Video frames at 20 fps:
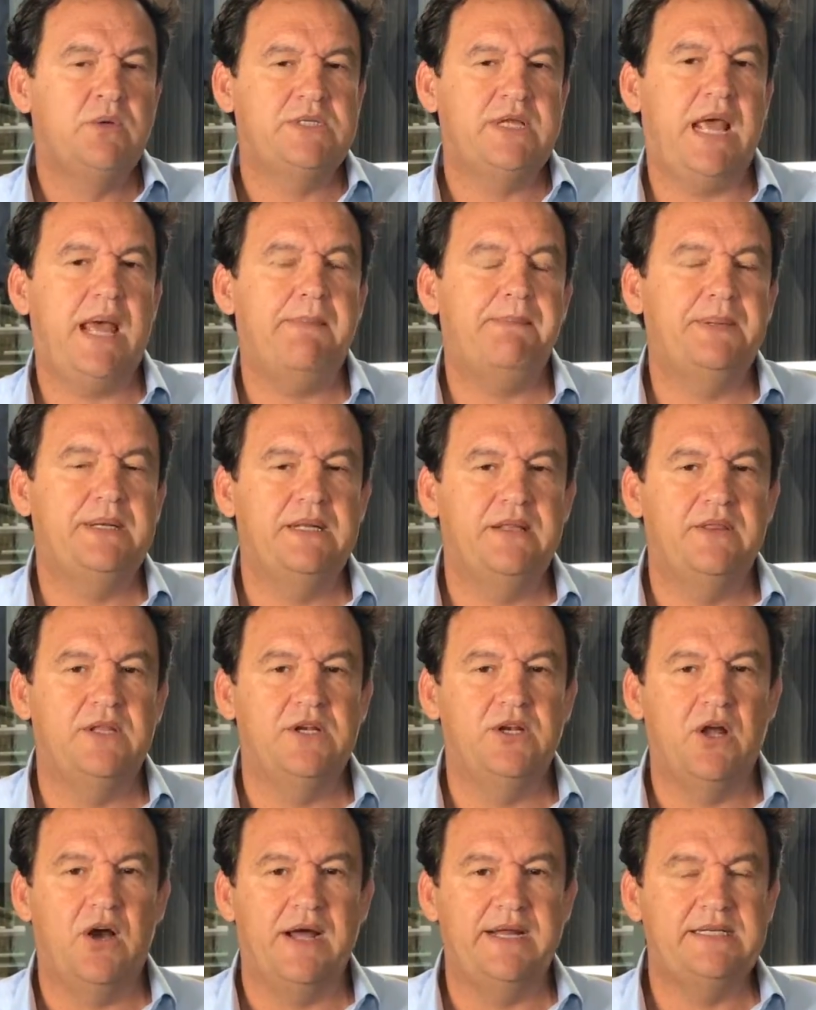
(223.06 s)
which happened in the
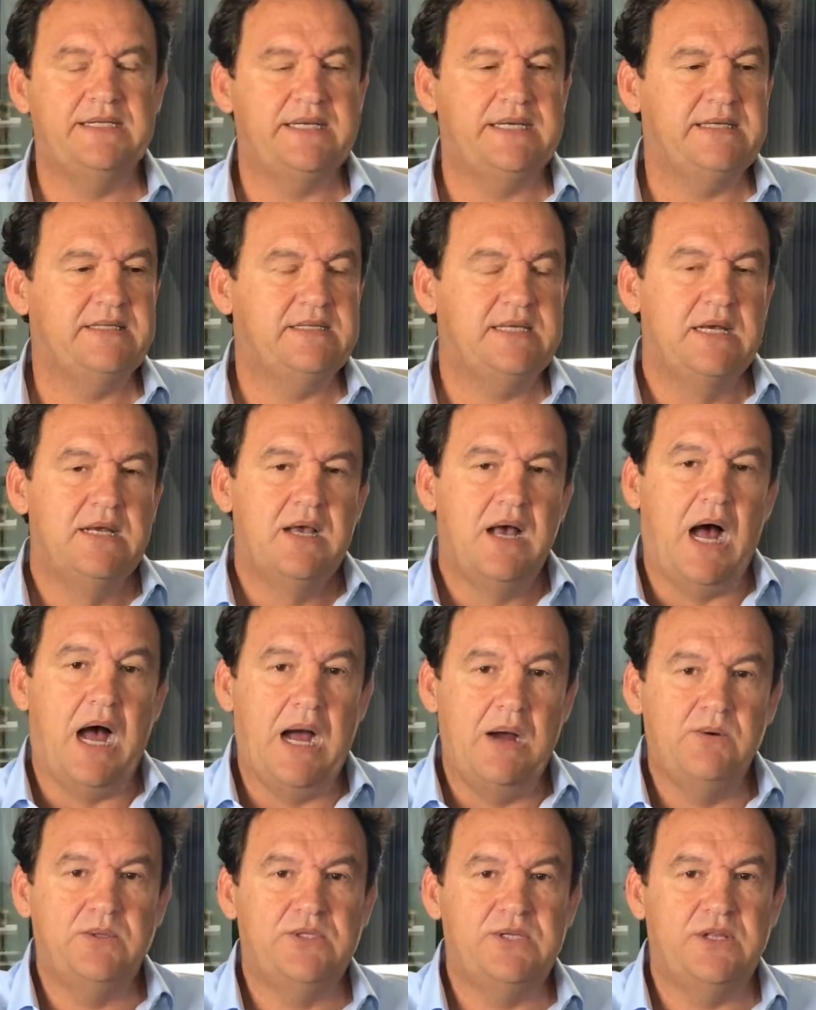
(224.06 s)
90s,
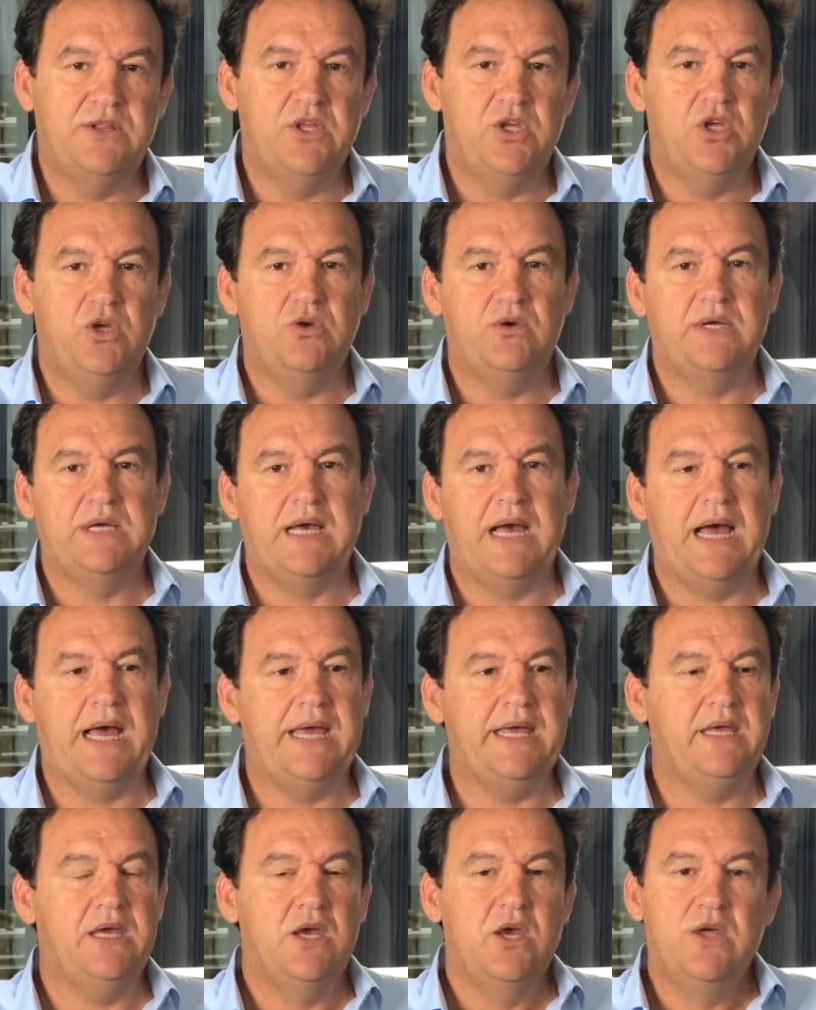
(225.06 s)
I was in the
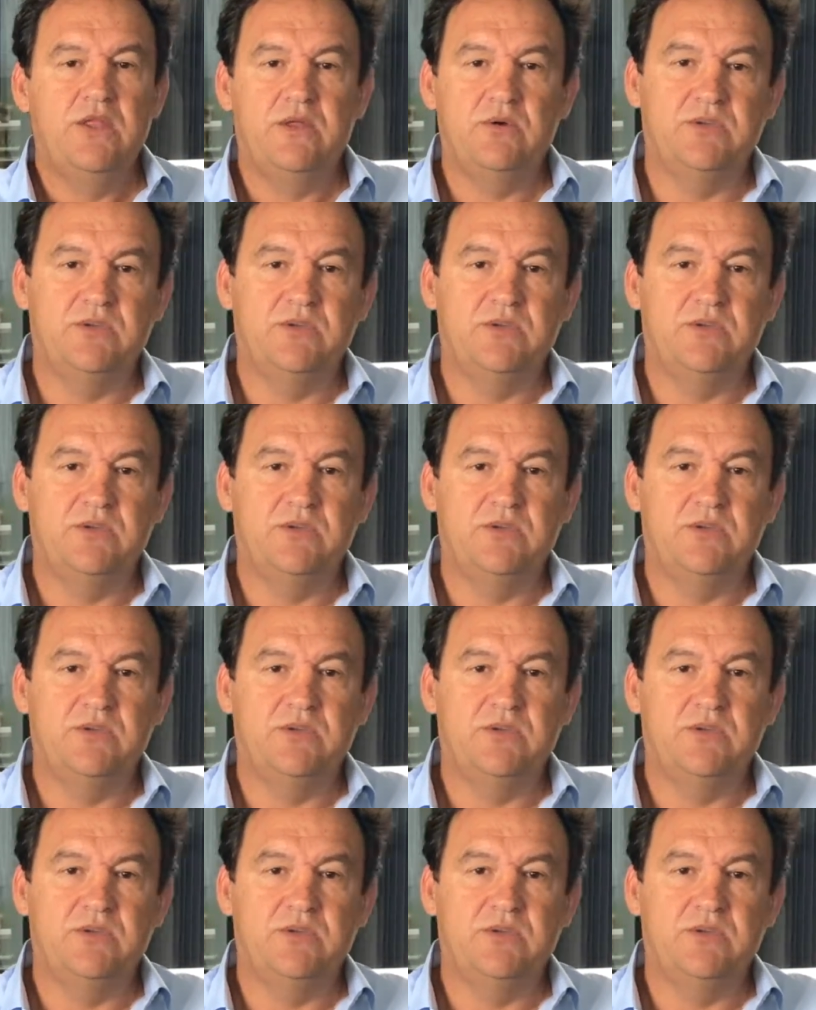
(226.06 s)
UK.